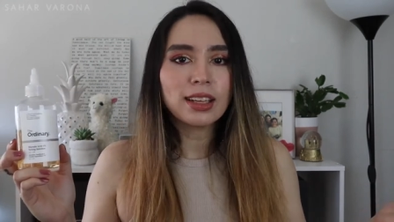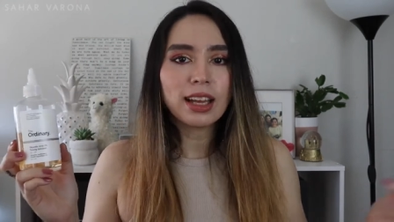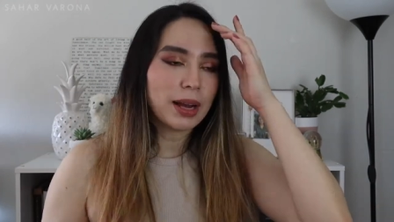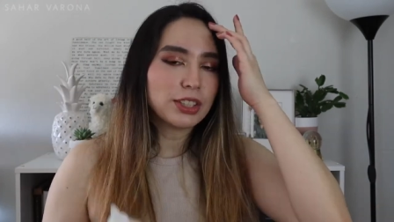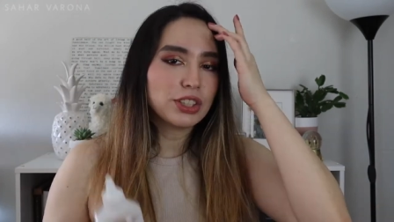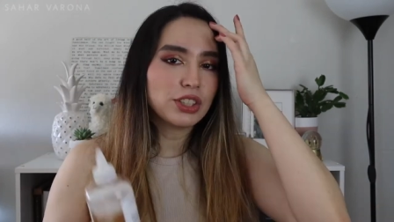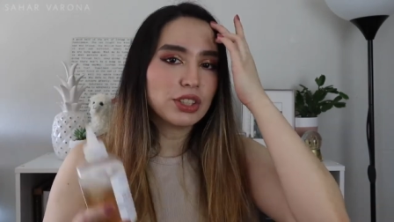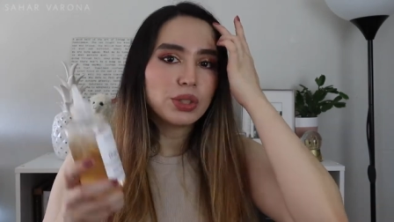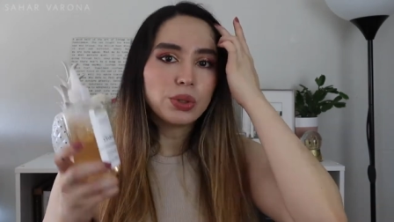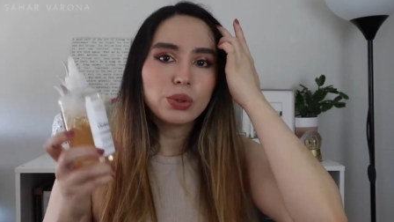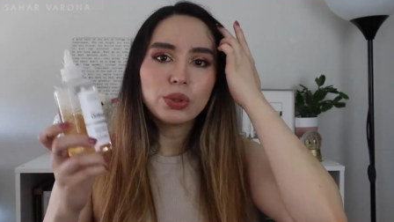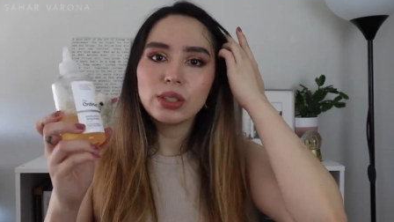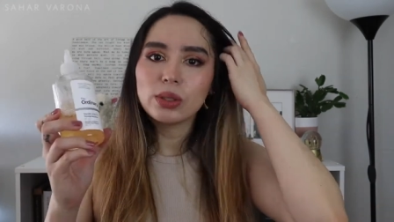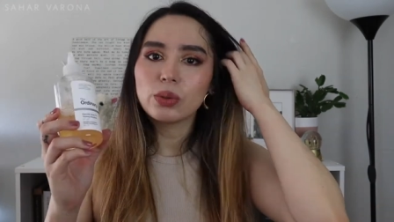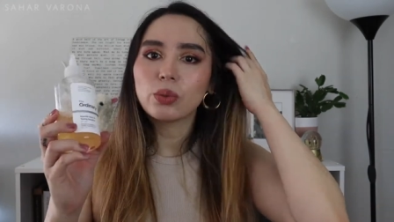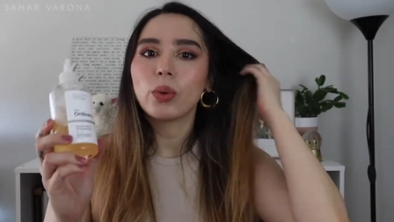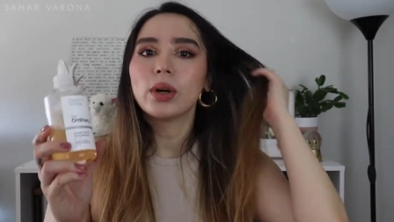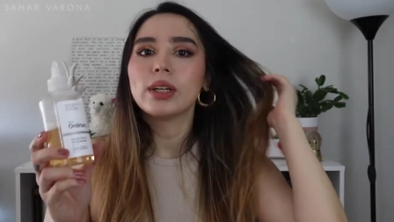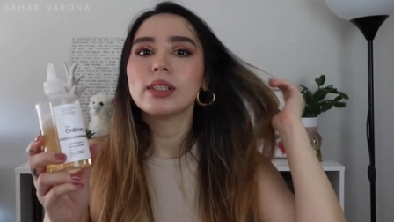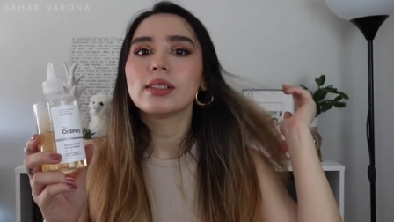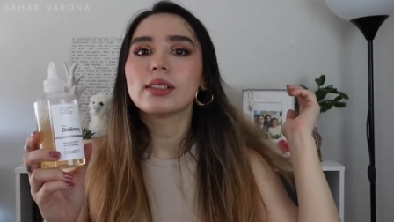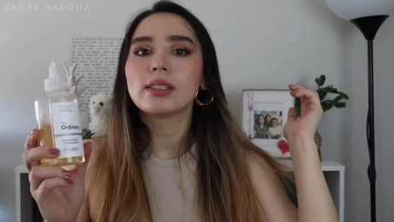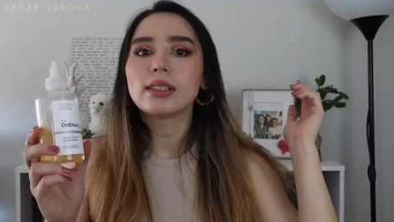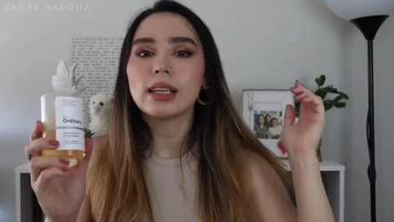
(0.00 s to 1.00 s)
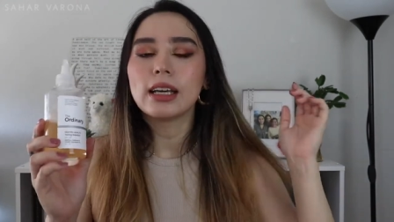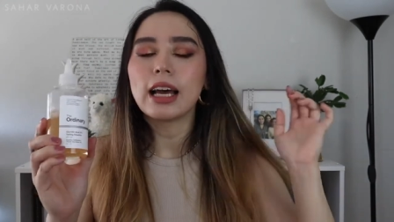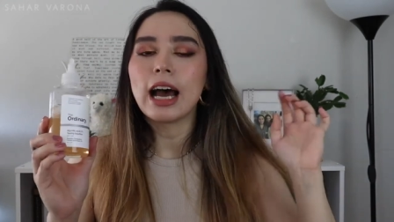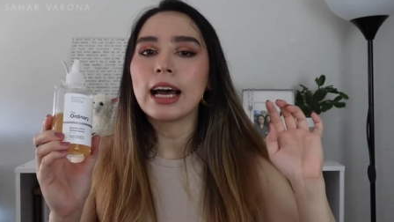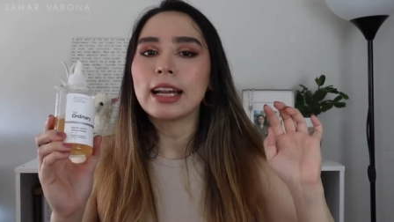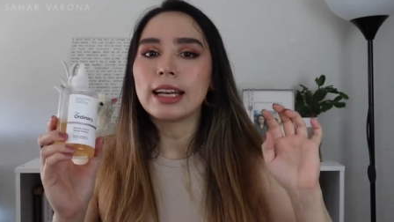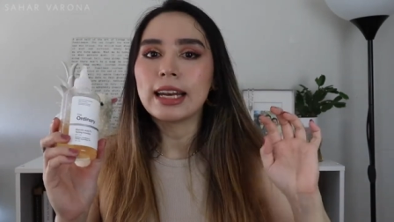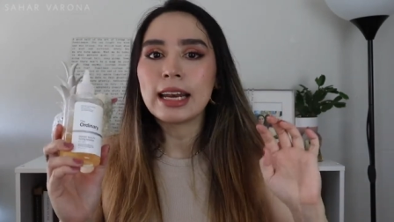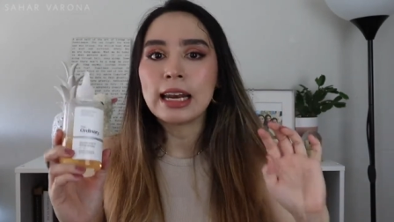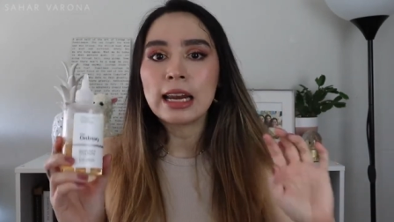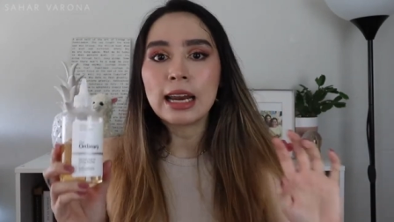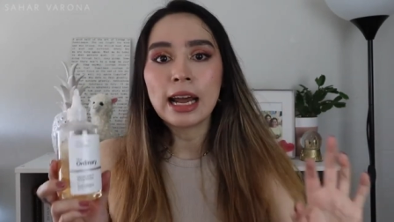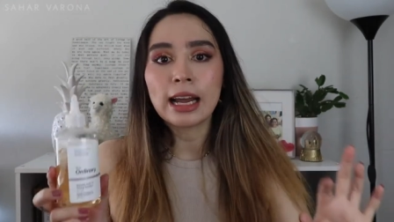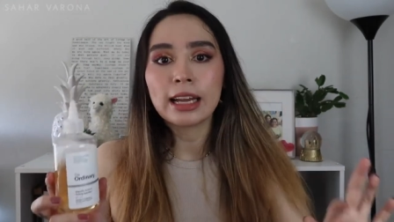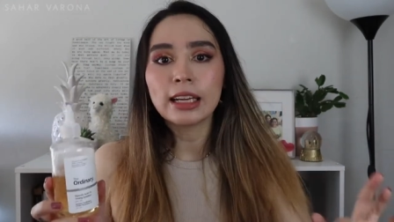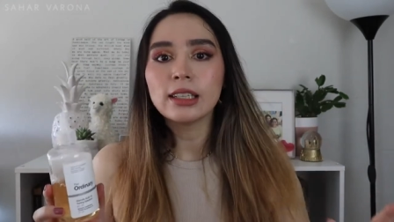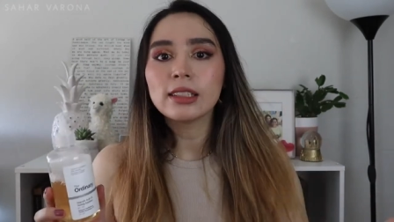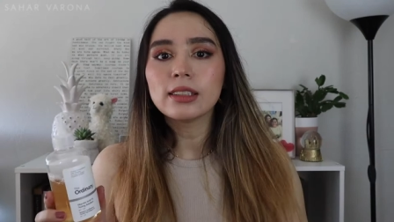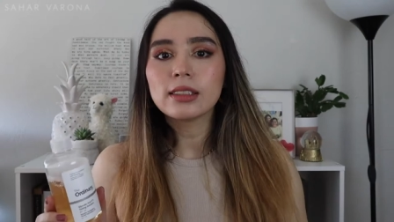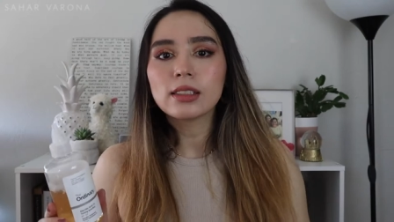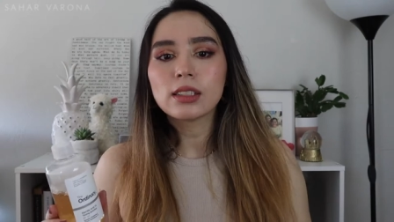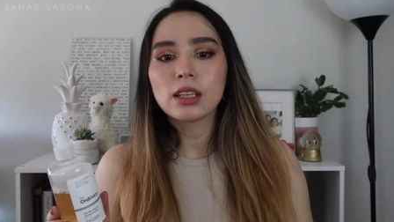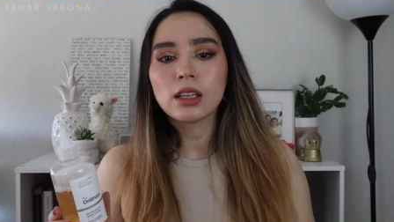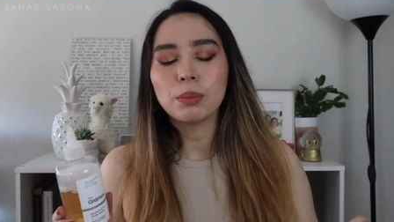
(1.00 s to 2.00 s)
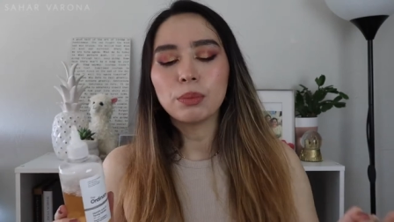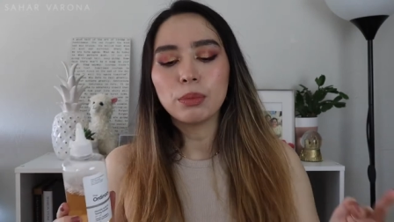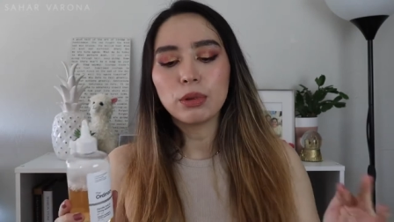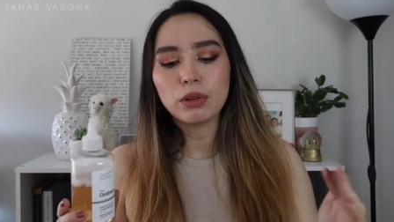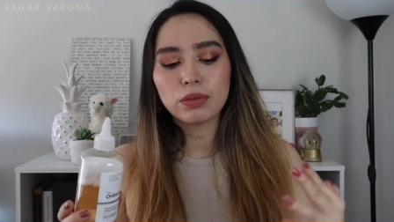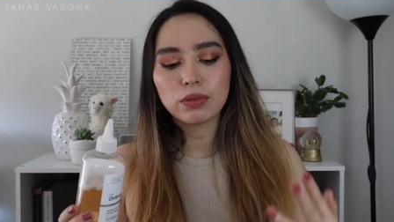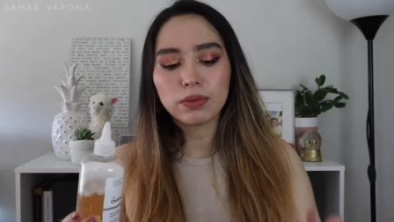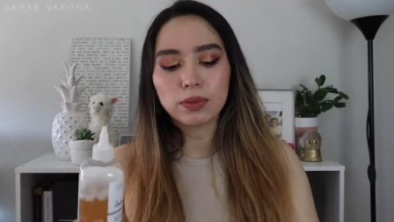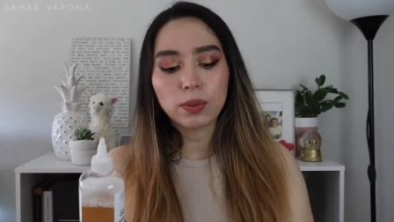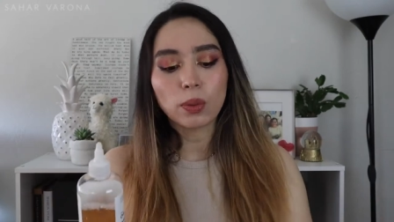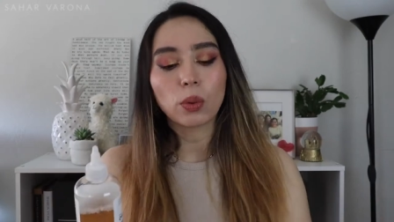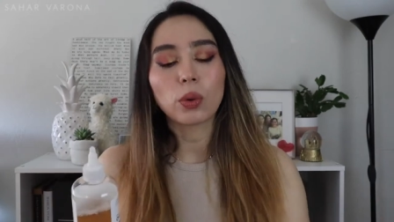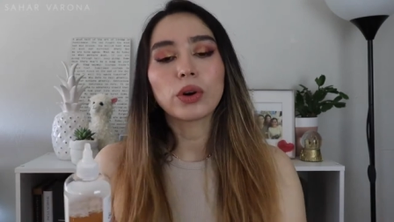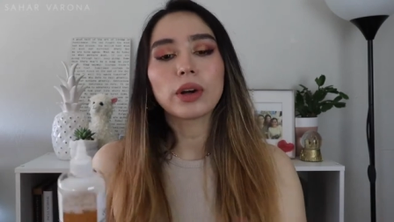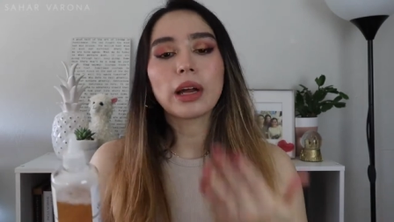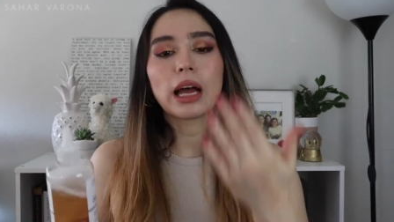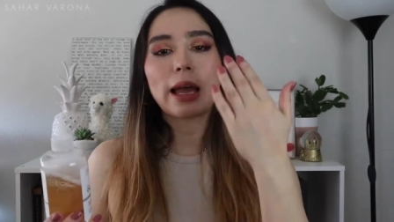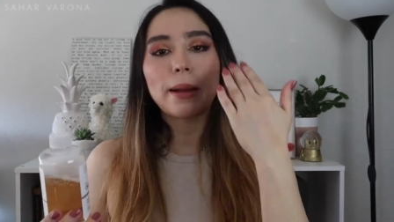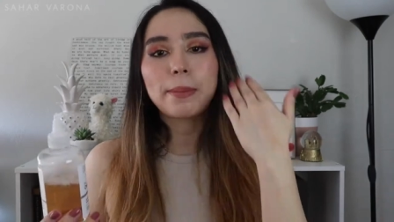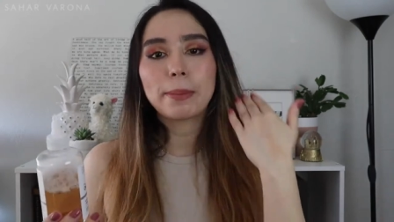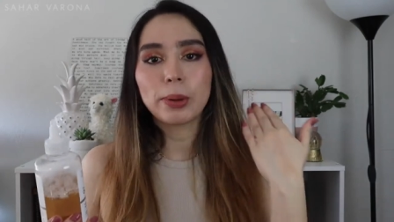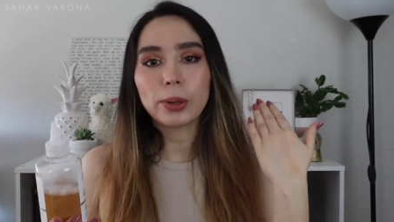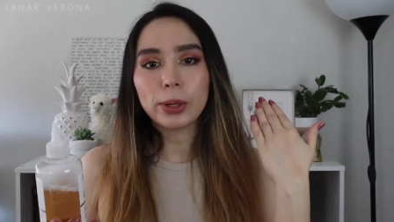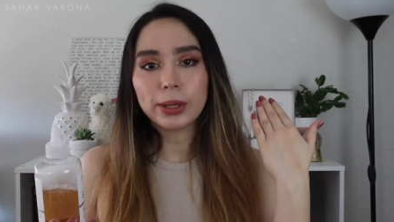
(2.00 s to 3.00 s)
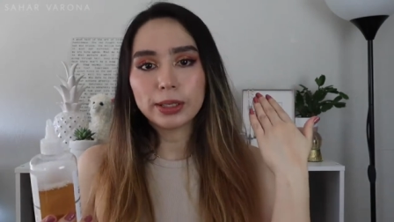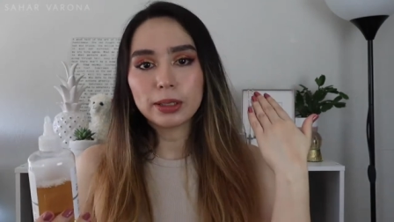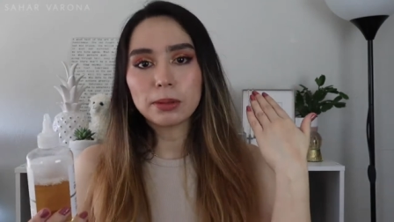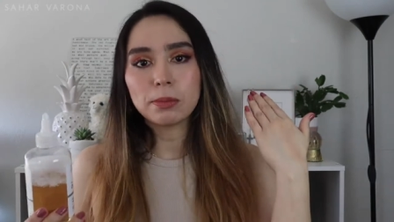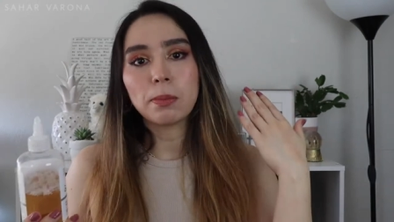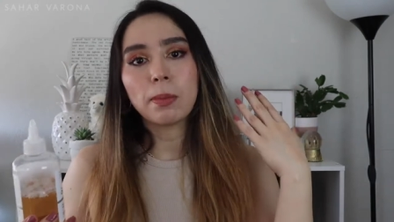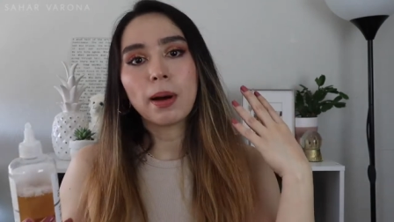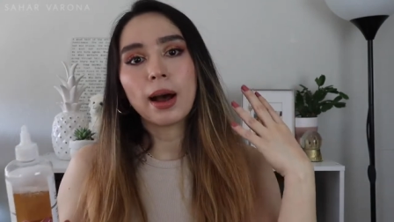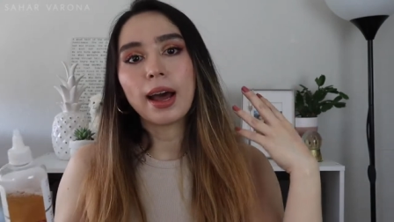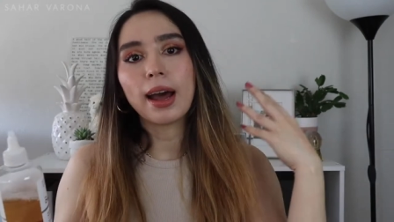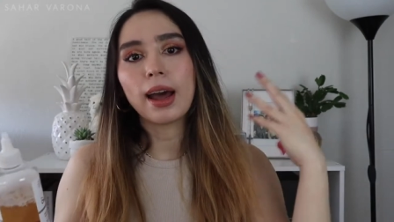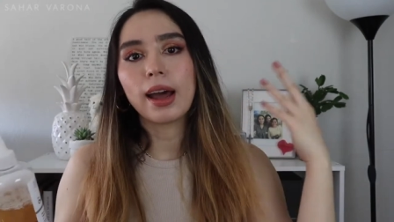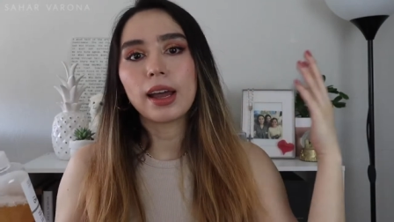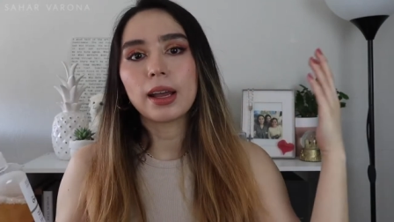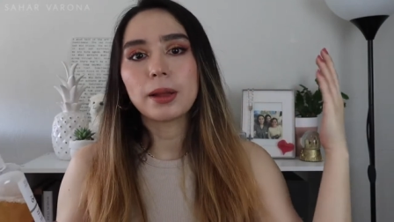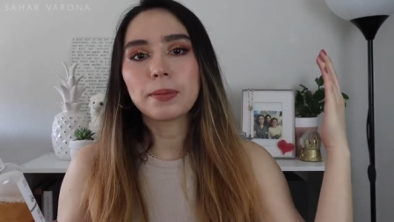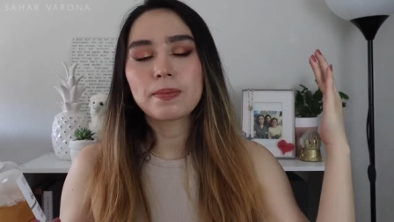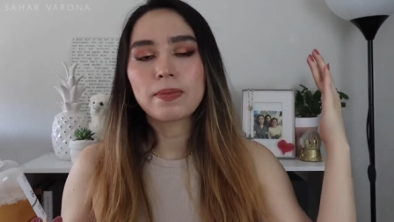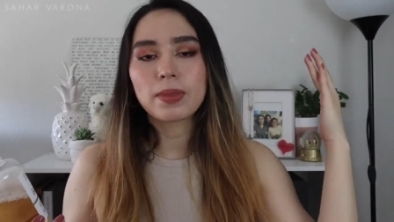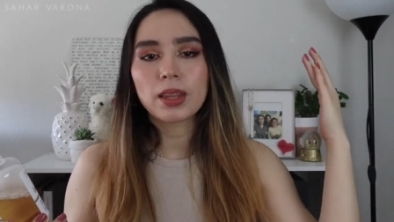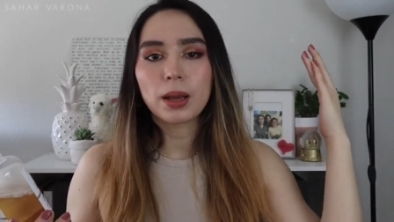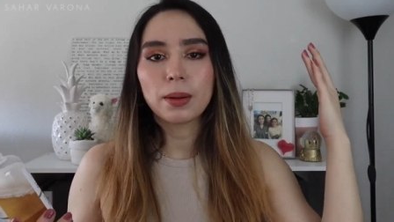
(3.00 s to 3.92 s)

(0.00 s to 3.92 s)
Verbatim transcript: I just use it once at night before I put my